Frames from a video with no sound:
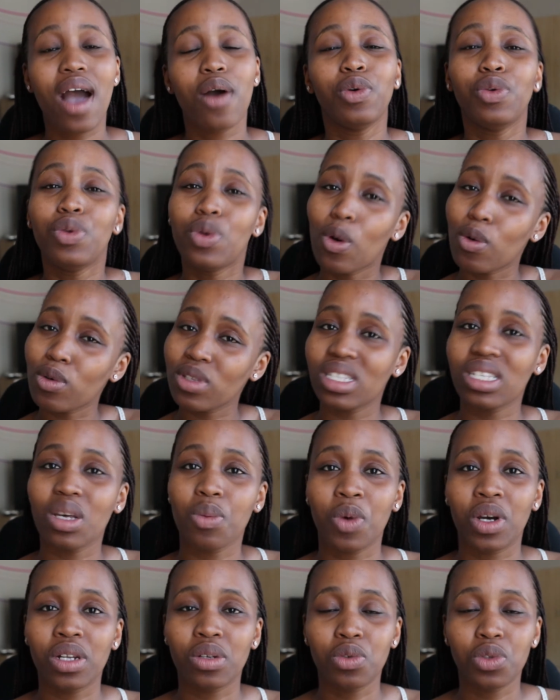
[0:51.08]
who knows
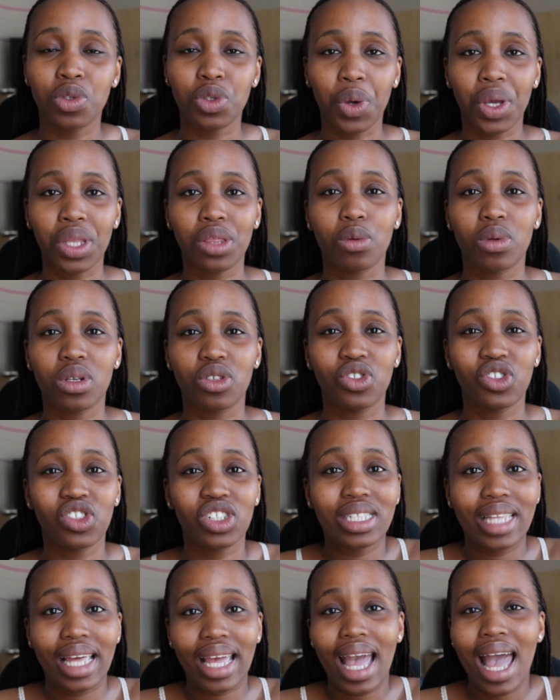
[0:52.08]
someone who's going through it, and you're
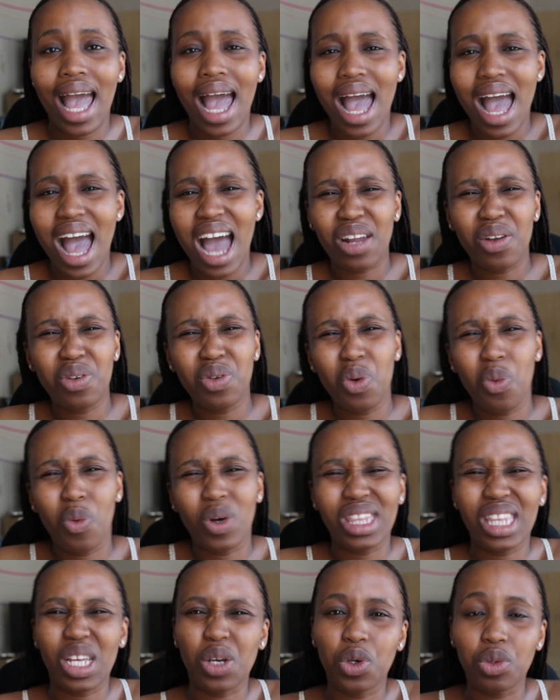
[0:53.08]
just like, I don't know
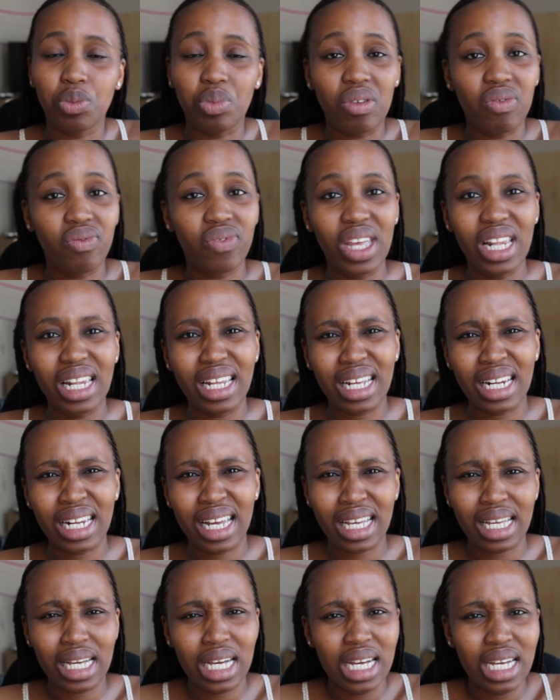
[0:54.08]
what they could be feeling.
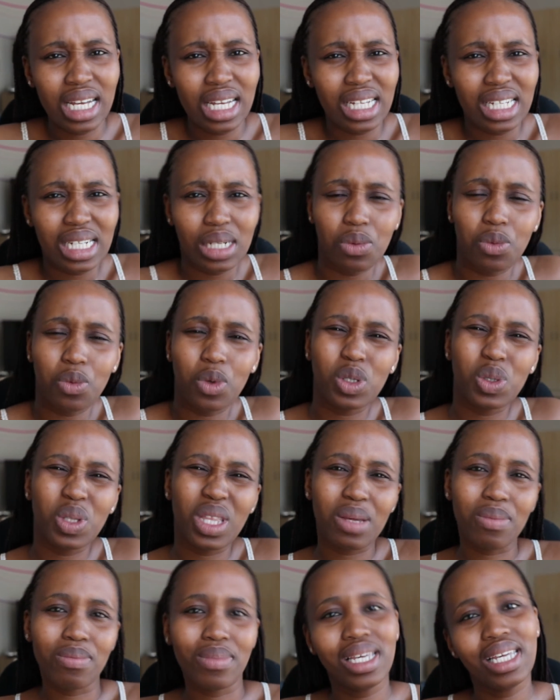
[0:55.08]
Like, what do
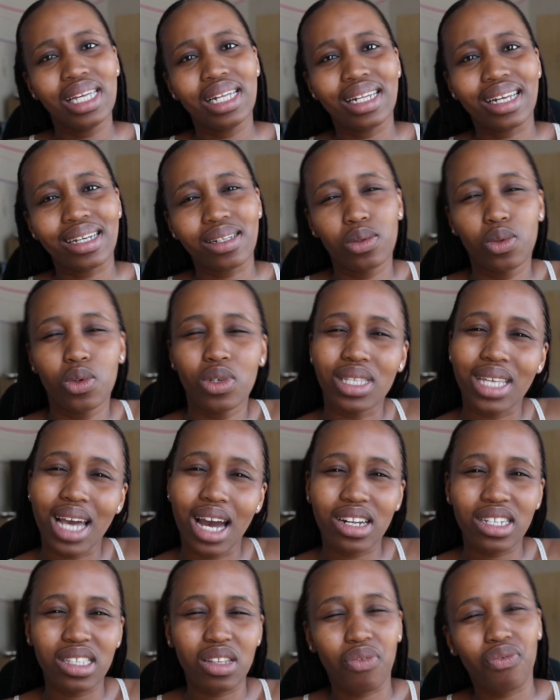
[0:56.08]
they mean? Like nausea,
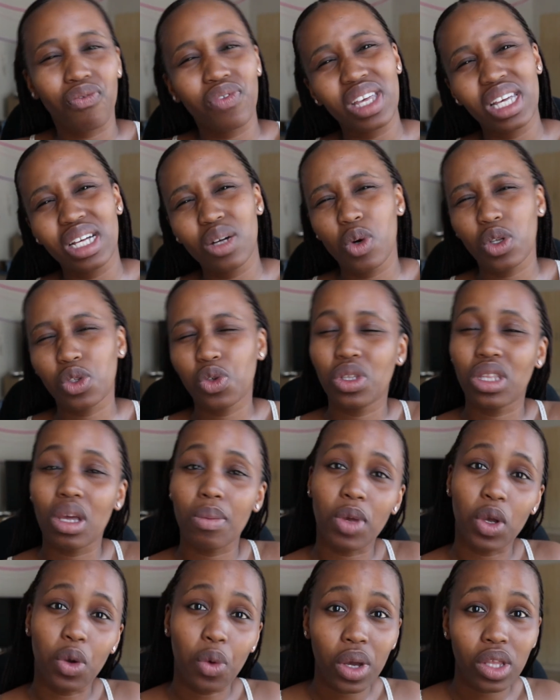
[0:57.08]
how does it feel? What could they
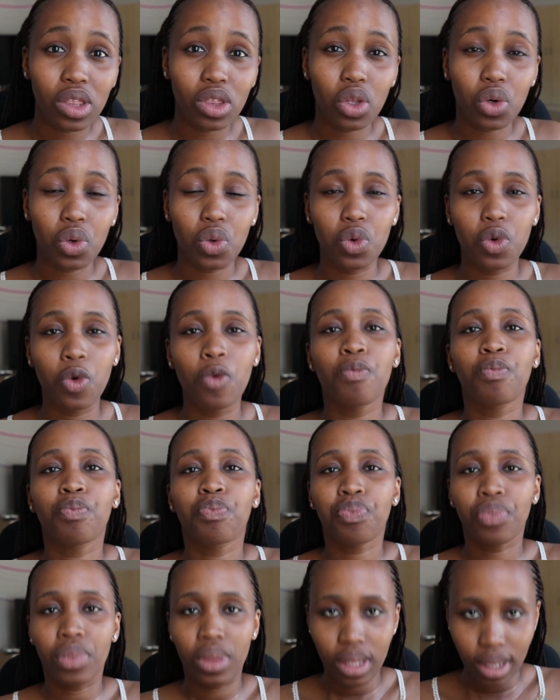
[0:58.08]
be going through?
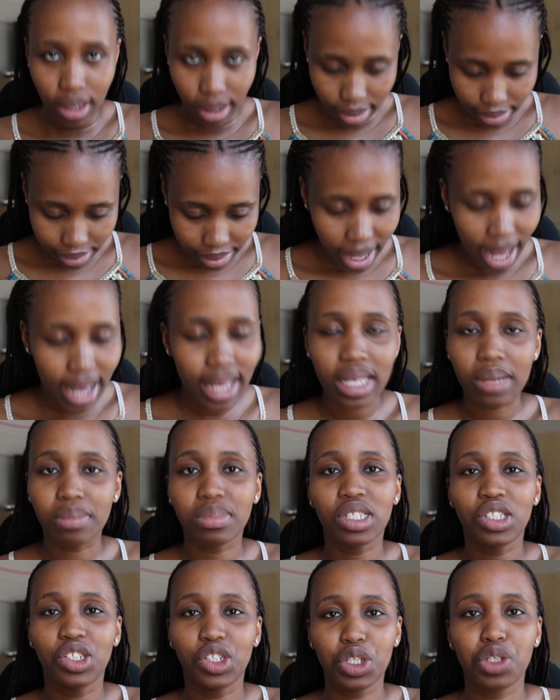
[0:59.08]
I
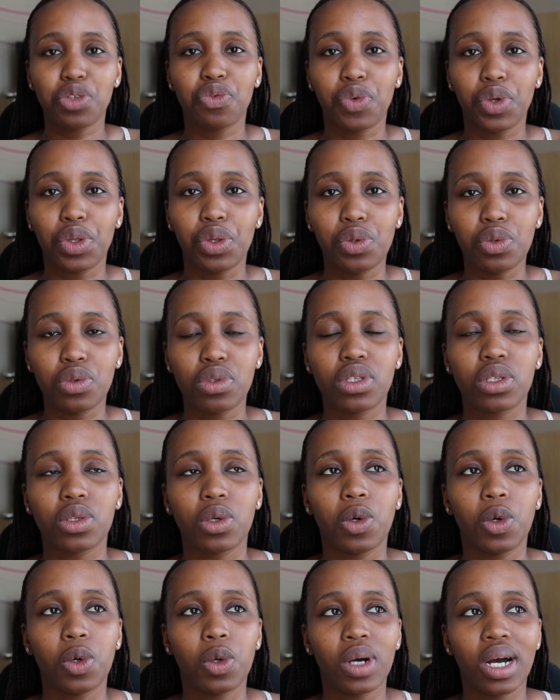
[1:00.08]
kept it just for you.
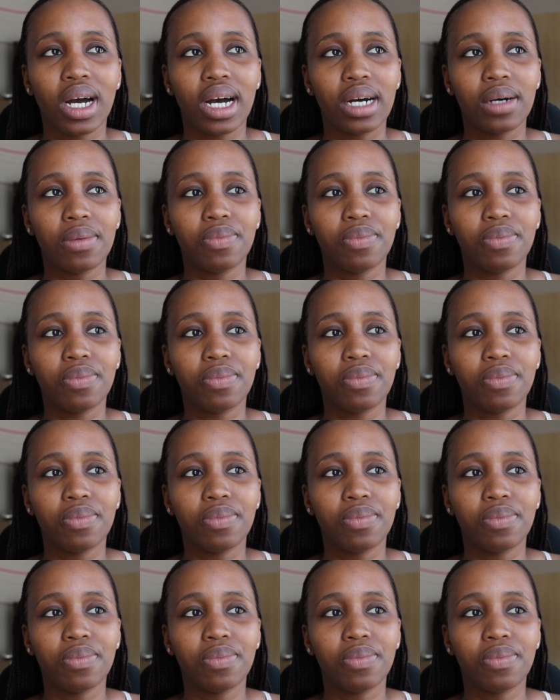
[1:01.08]
So